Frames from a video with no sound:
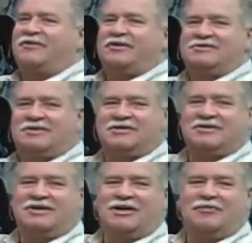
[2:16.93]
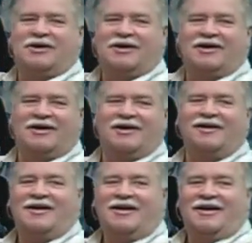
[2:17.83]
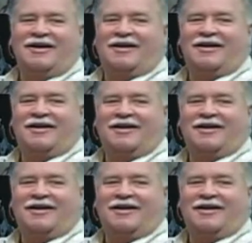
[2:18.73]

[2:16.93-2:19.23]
And he sticks the key back in, and, and,